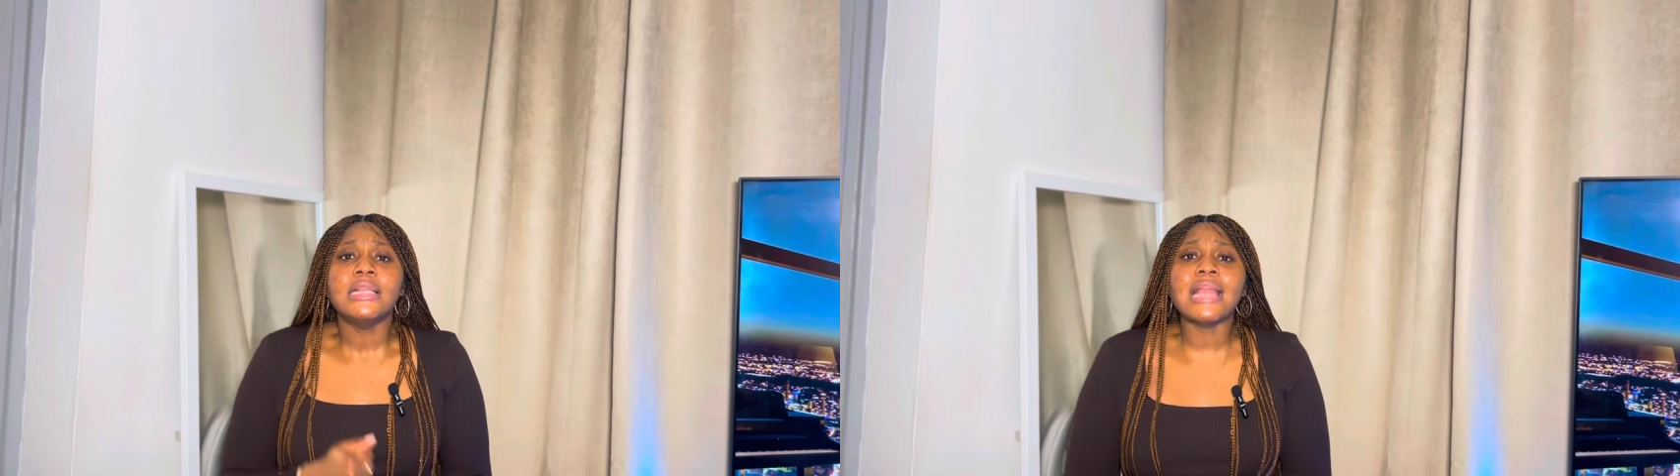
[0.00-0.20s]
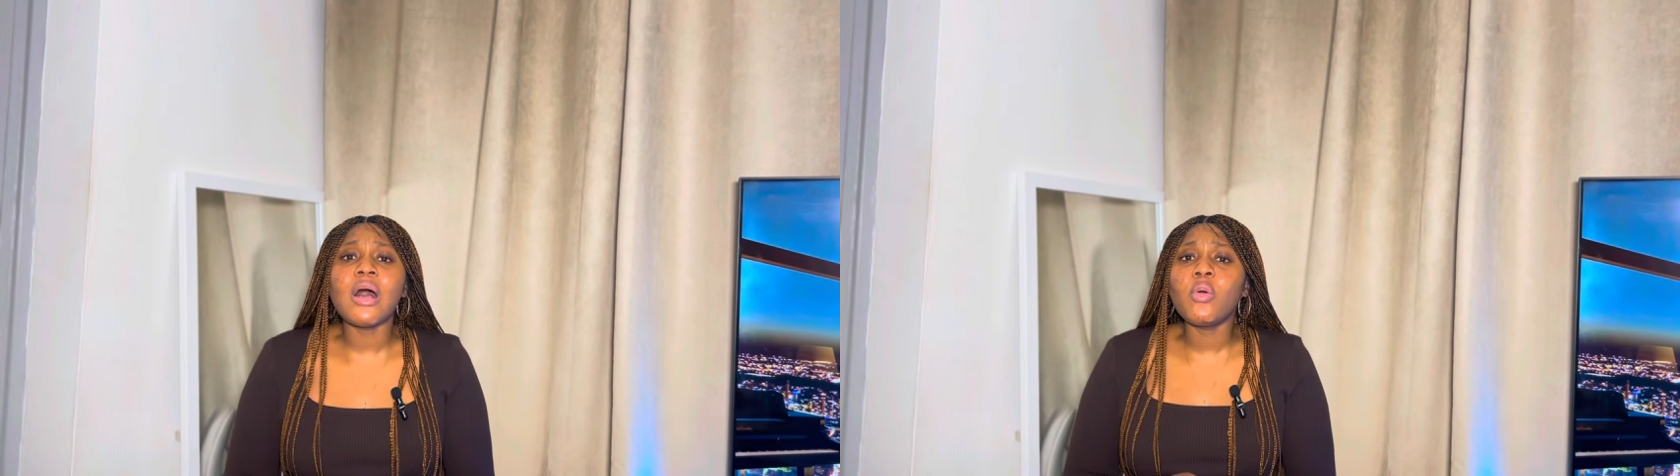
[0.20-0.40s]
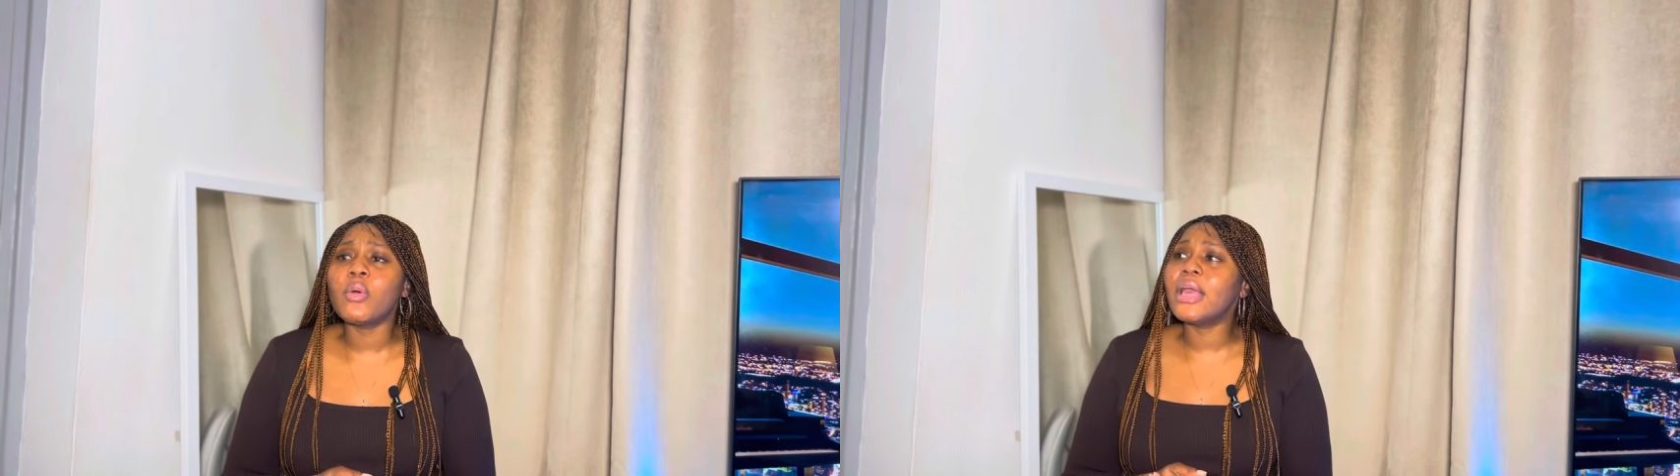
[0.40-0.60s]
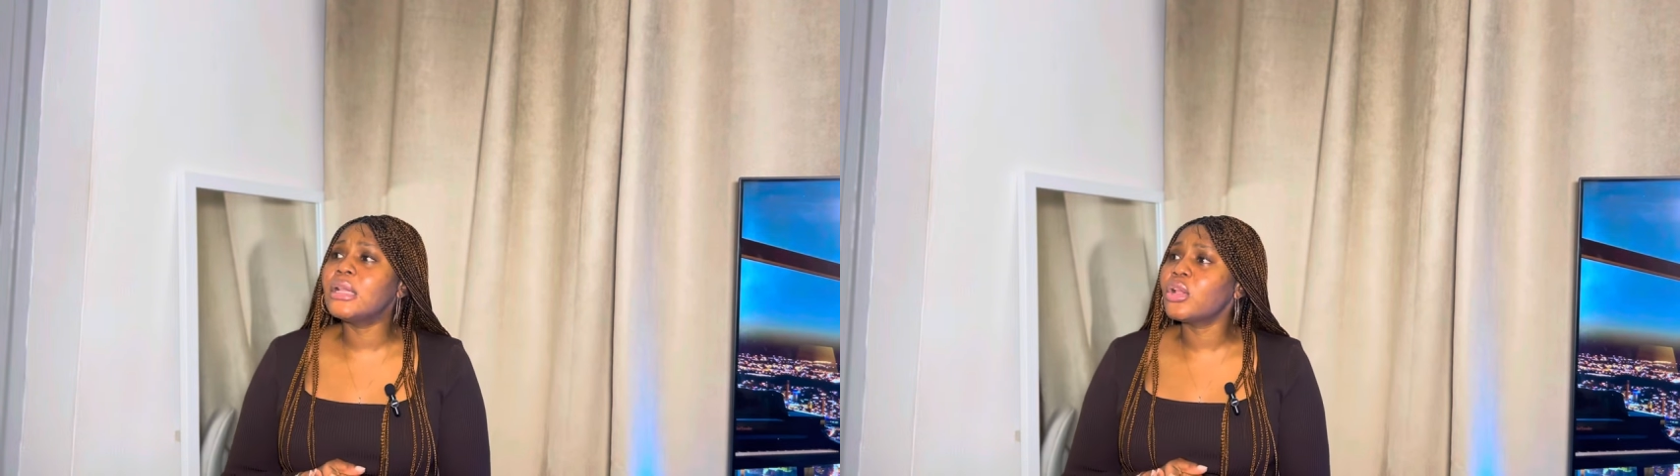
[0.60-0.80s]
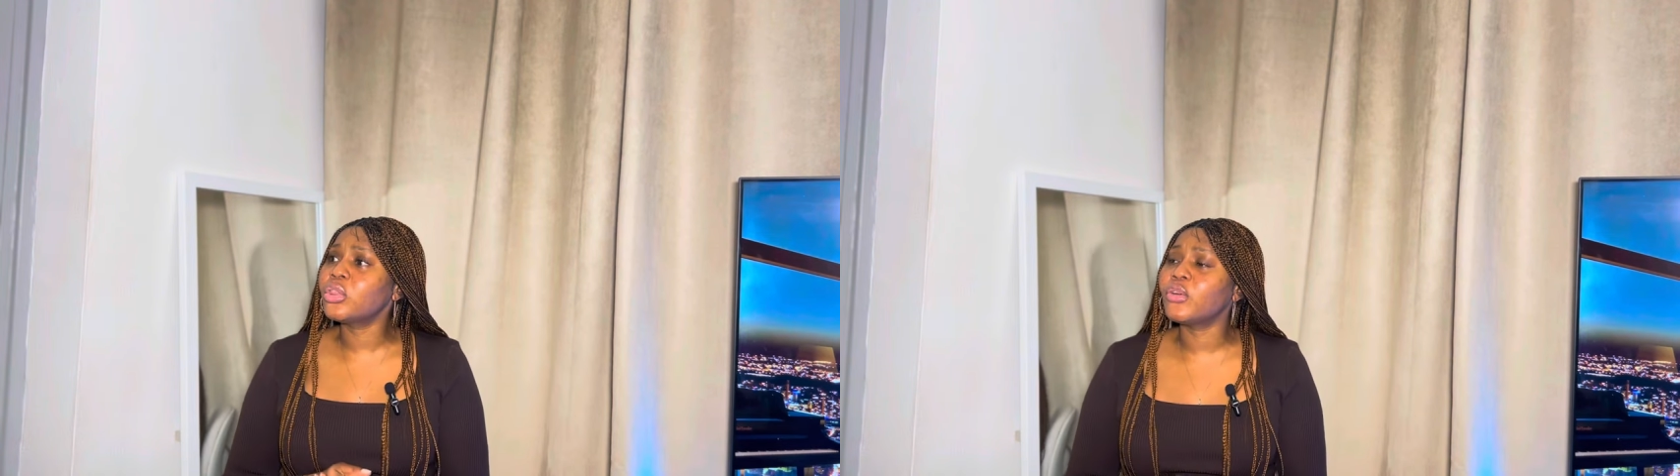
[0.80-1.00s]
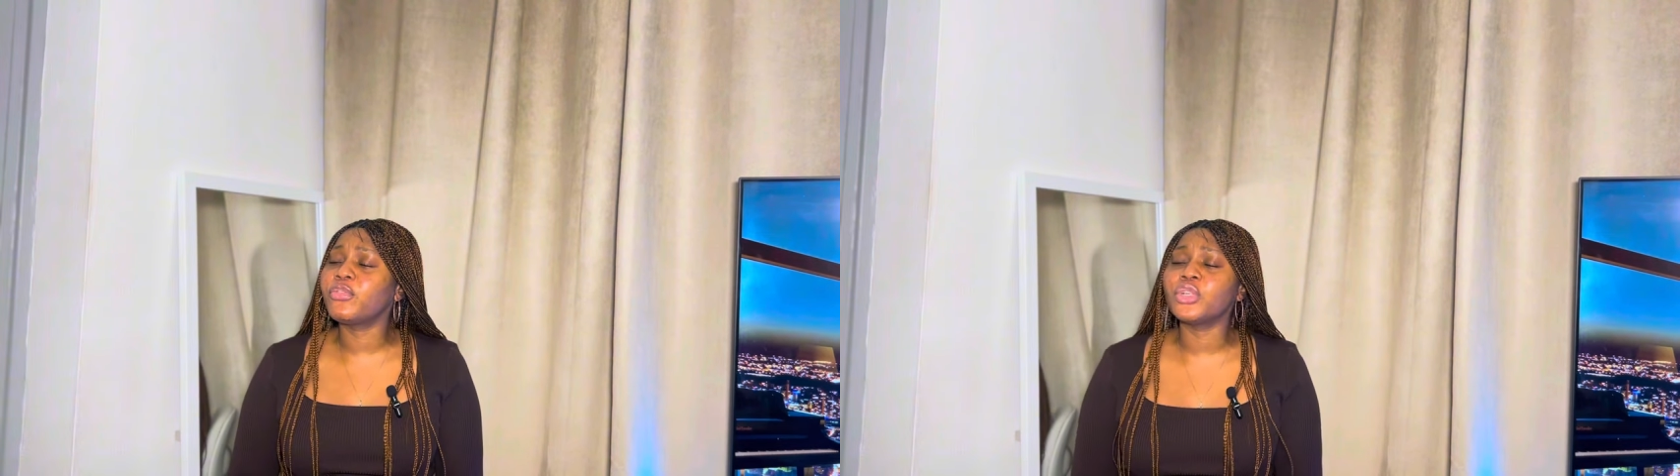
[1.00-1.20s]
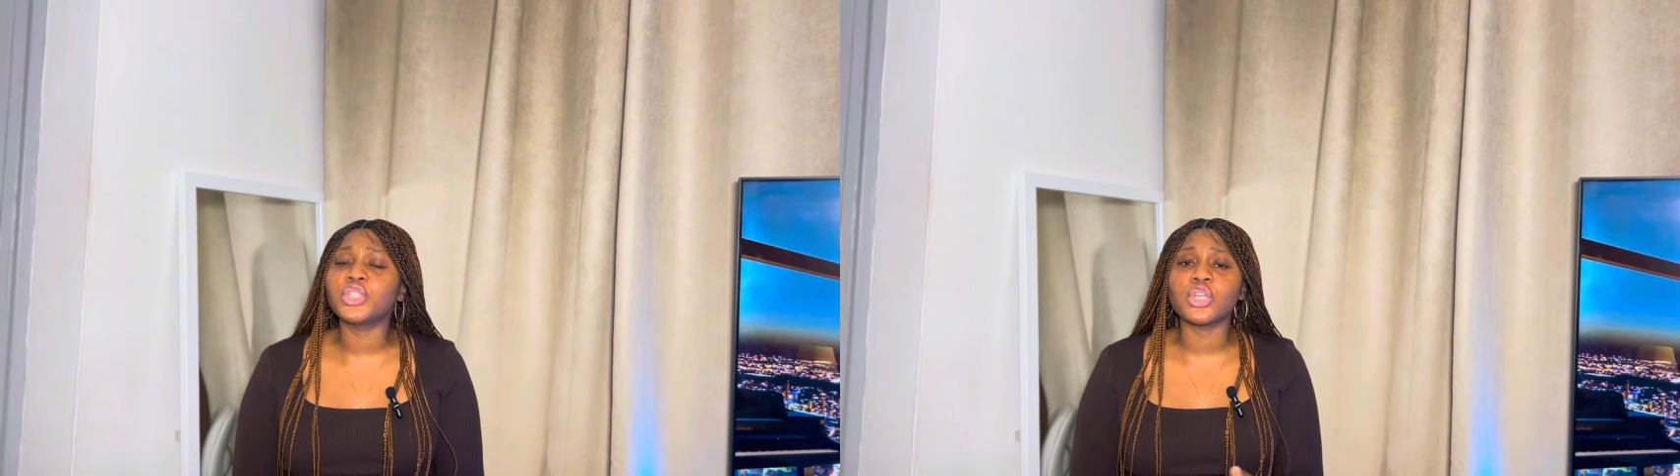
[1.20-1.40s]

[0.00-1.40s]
Now, a lot of us